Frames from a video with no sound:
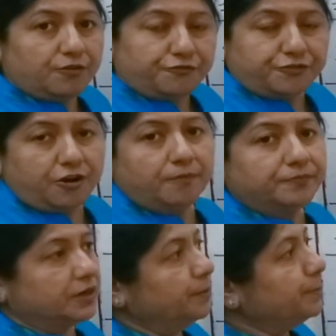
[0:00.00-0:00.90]

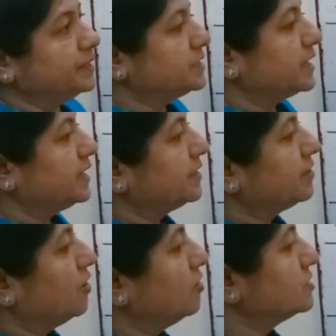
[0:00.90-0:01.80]
from the
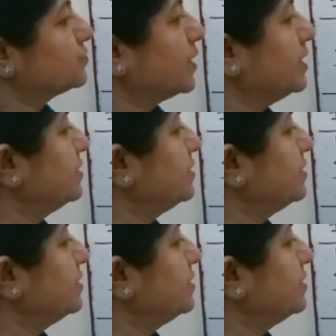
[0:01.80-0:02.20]
Mendelian laws, where